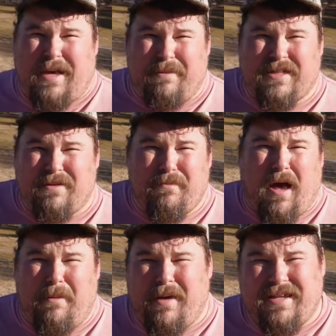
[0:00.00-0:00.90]
we got to make some
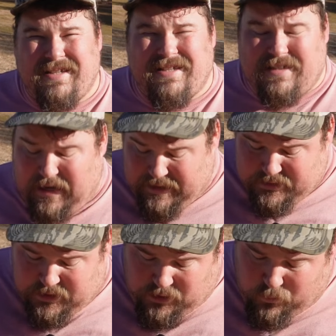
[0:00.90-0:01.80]
amazing
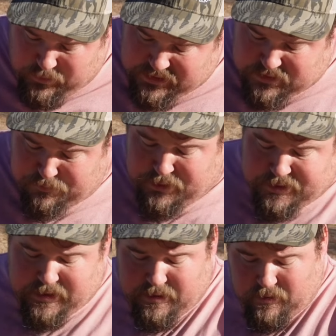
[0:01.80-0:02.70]
sides to go with this
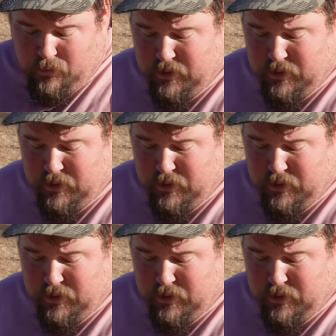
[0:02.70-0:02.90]
brisket, or